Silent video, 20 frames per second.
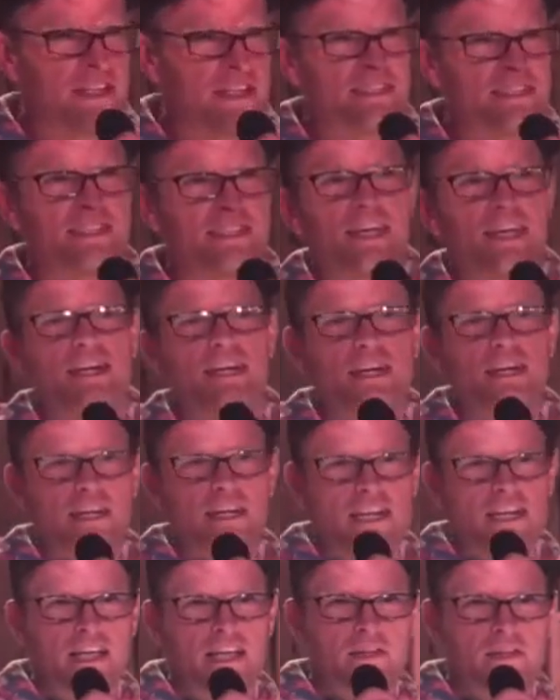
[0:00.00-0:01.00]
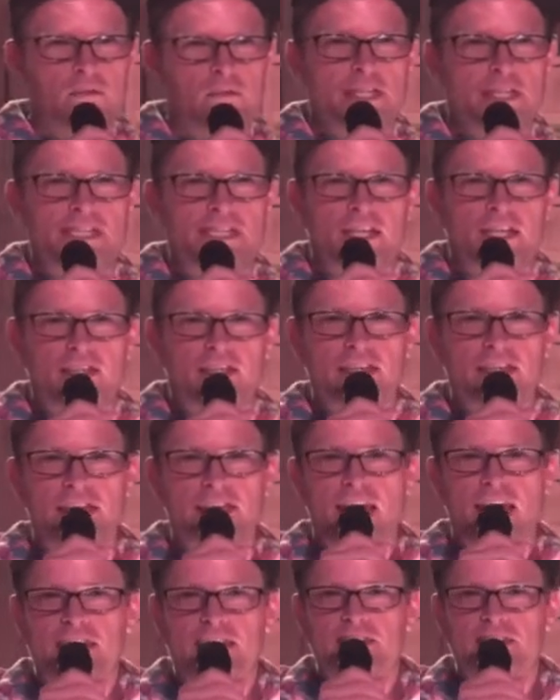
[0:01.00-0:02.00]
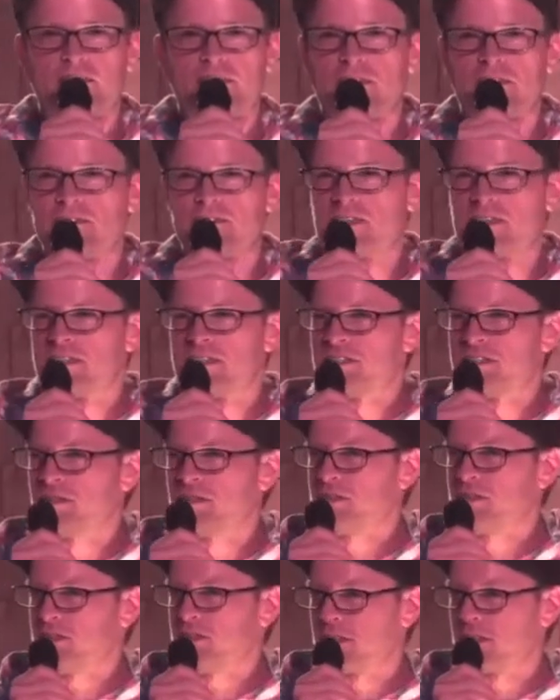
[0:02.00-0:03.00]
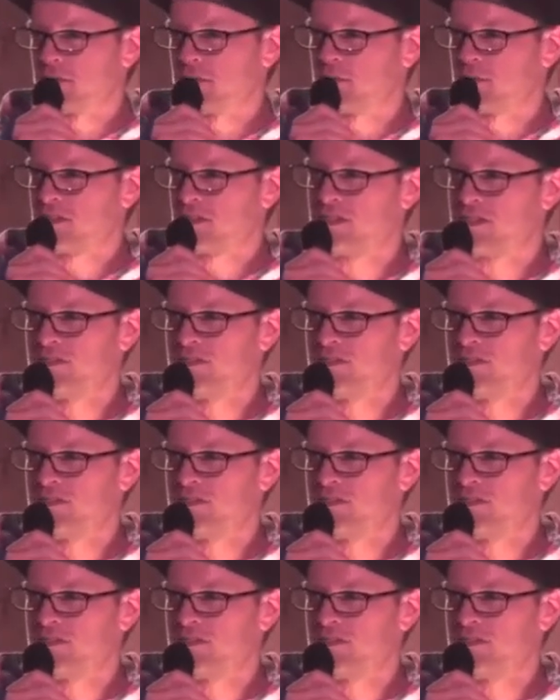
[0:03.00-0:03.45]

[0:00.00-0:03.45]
It's uh, kind of retelling a Gatsby via social network.